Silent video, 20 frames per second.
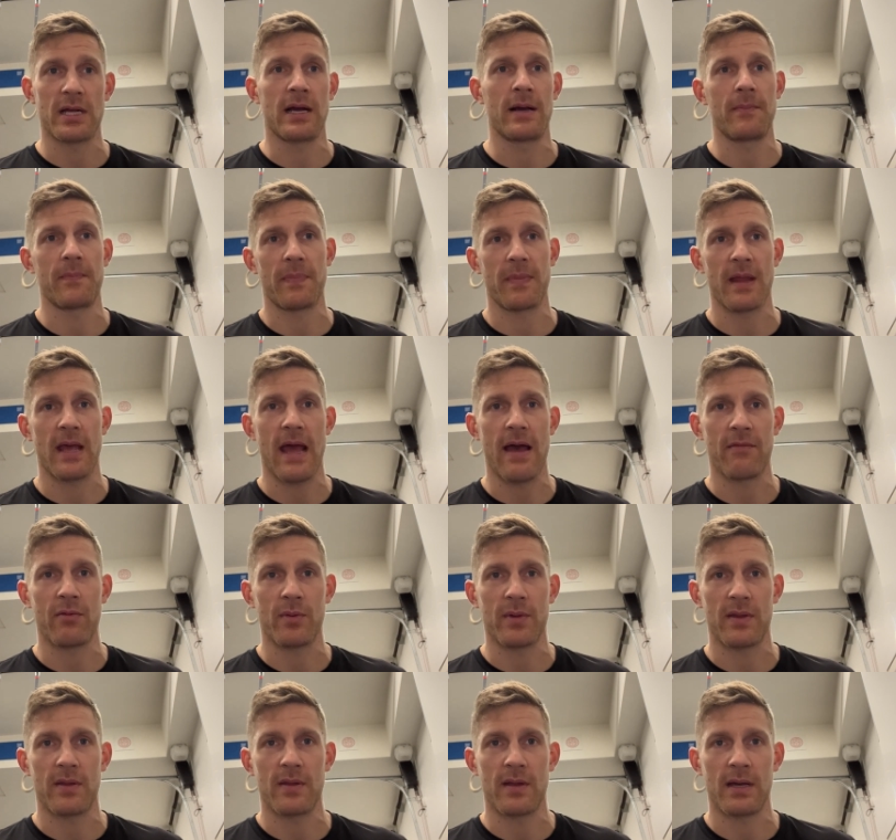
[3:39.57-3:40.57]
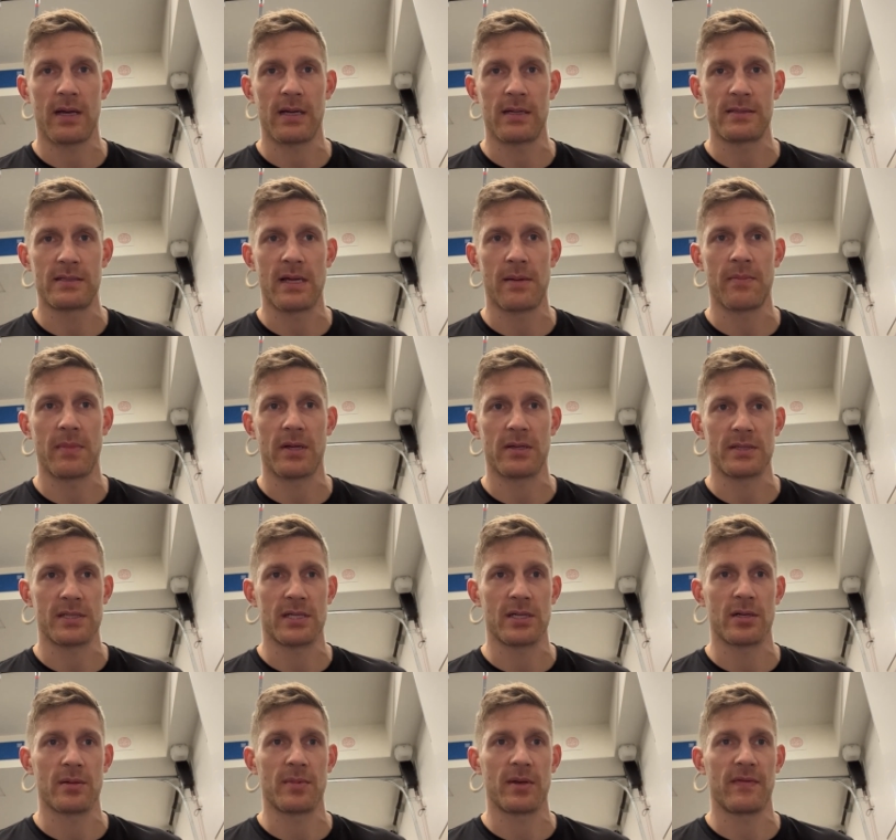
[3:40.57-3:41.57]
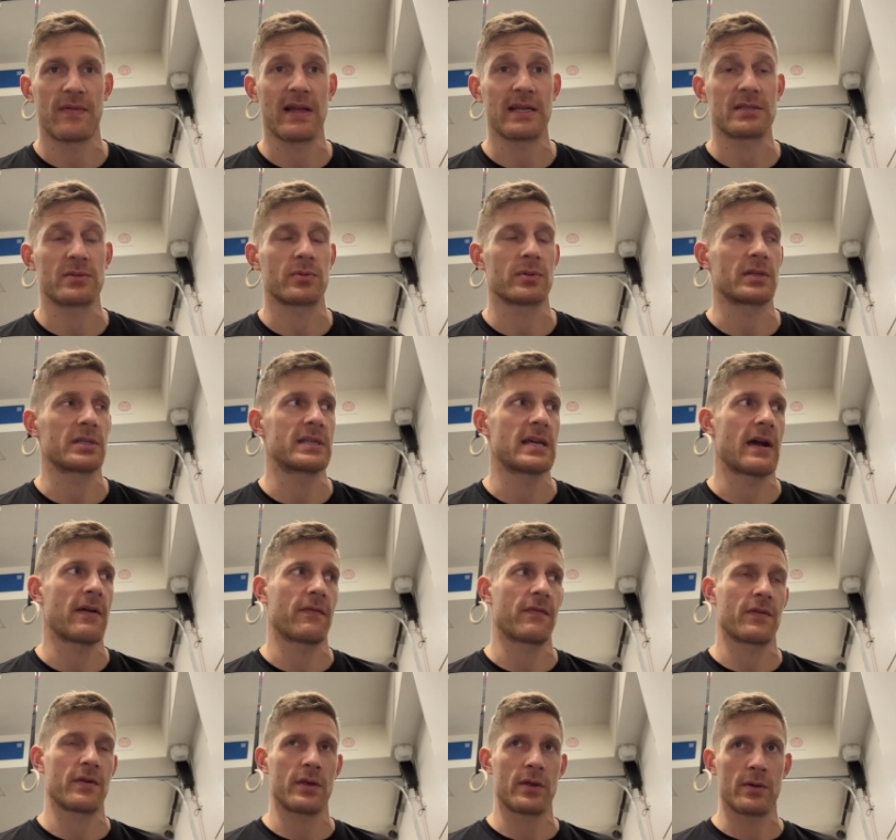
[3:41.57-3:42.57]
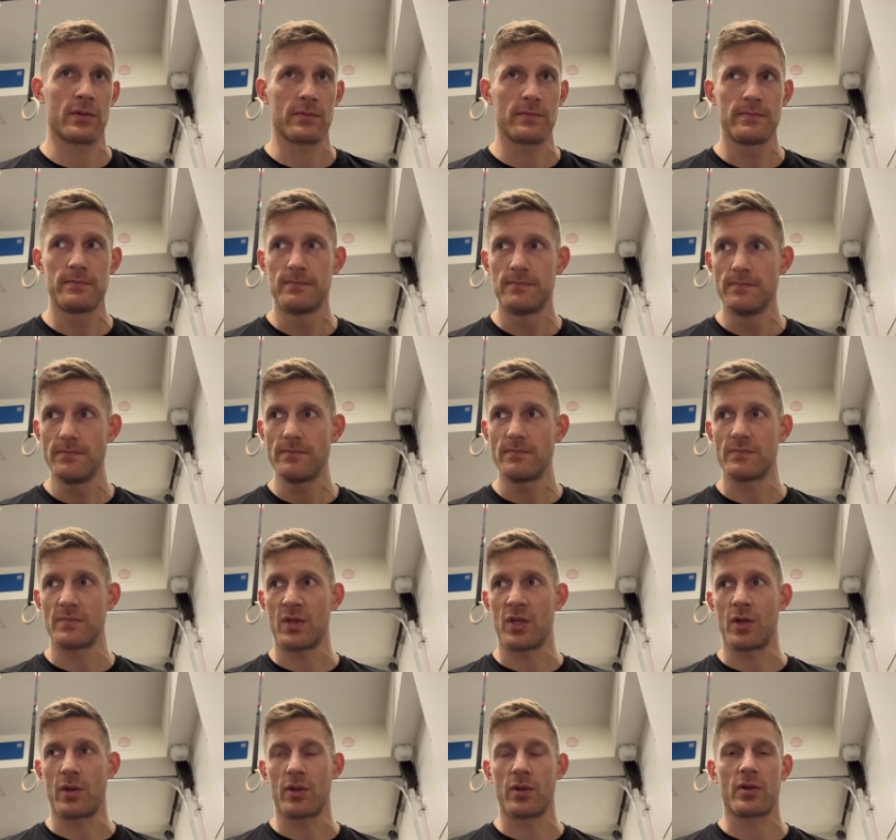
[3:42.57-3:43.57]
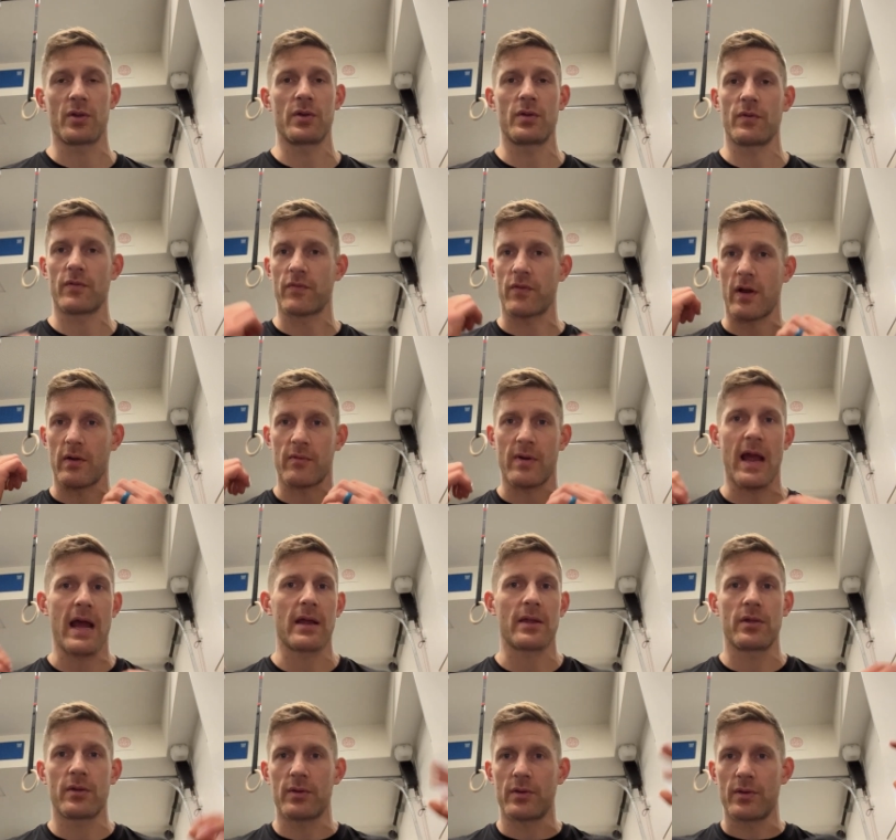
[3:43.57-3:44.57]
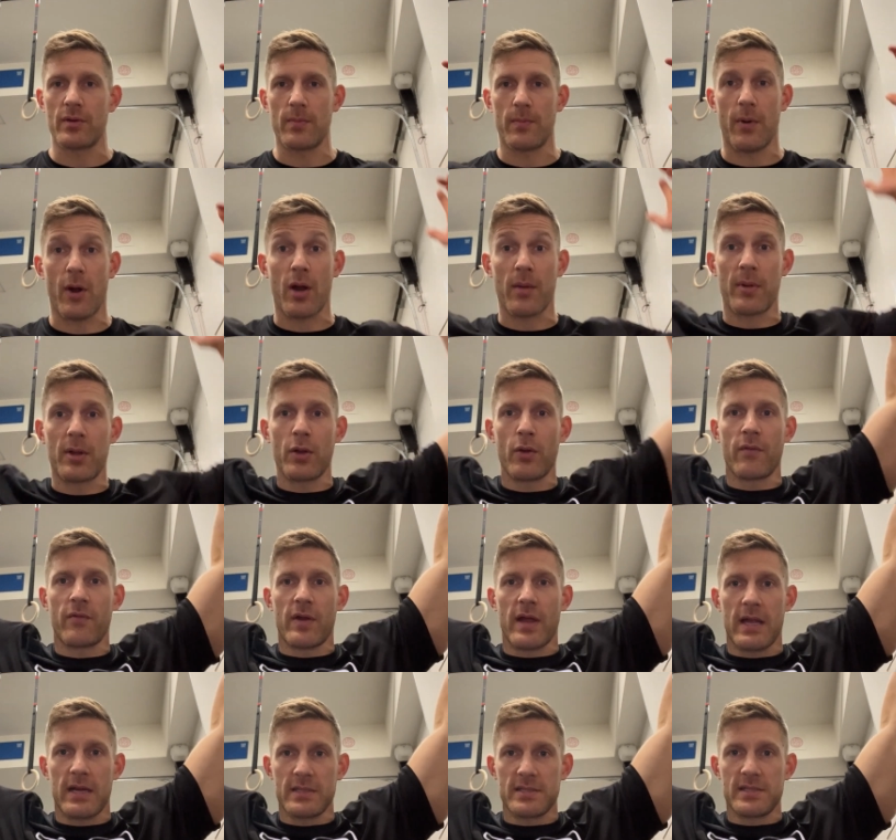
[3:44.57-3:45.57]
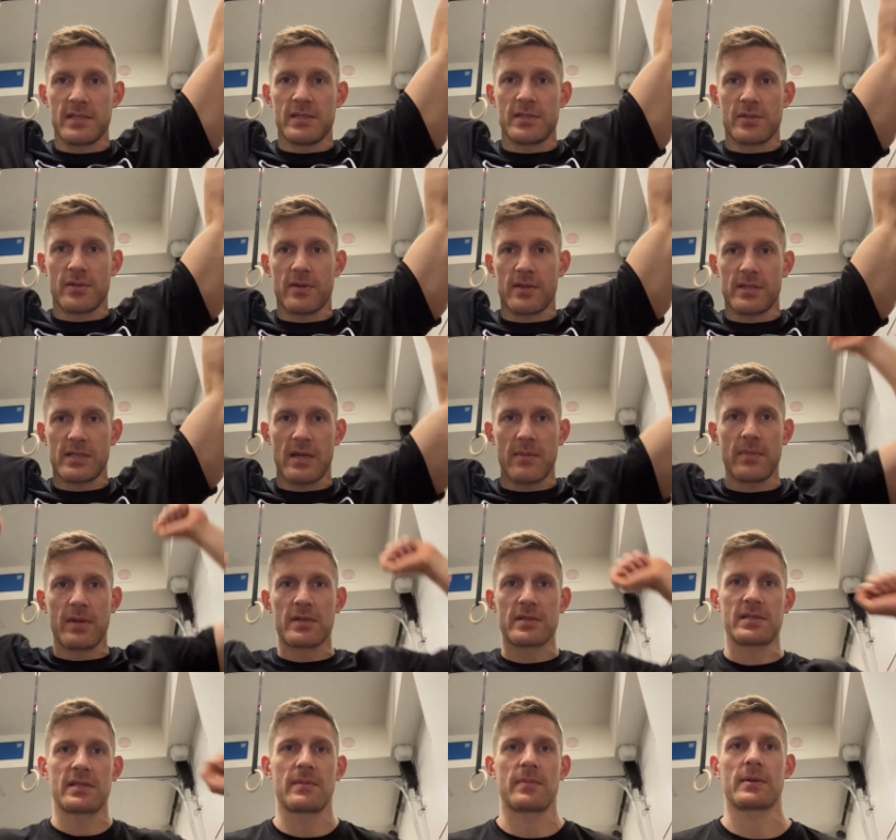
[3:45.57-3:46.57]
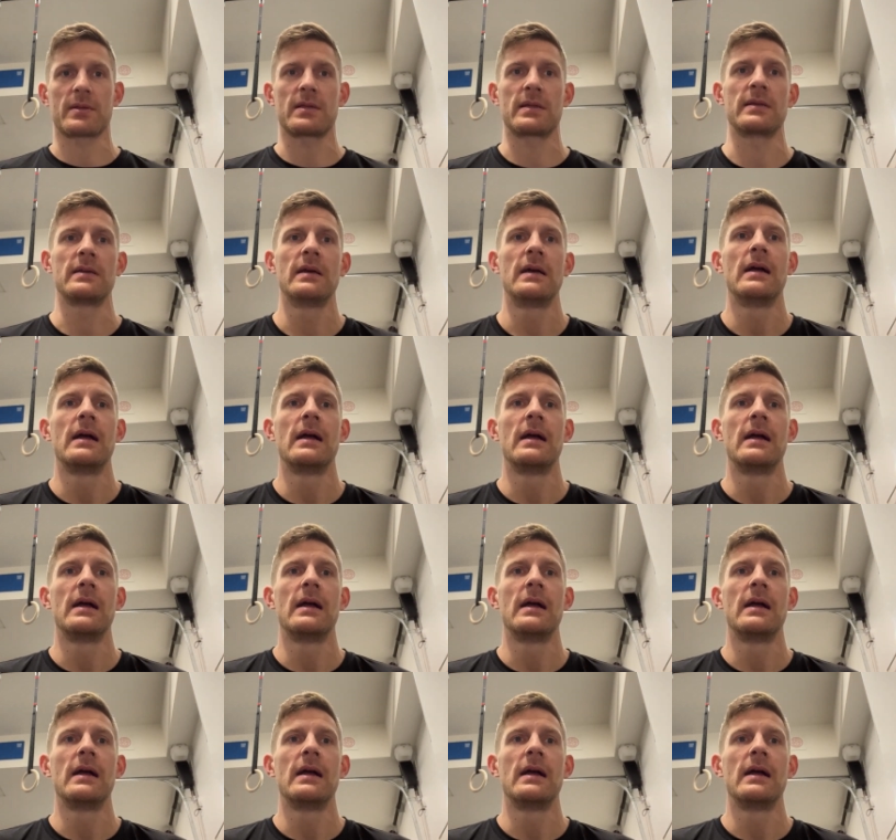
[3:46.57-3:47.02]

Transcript: Um, have it with uh, dumbbells here, but if that's really tough for you, you know, you can do a front rack, you can do a barbell overhead is easier than dumbbells typically.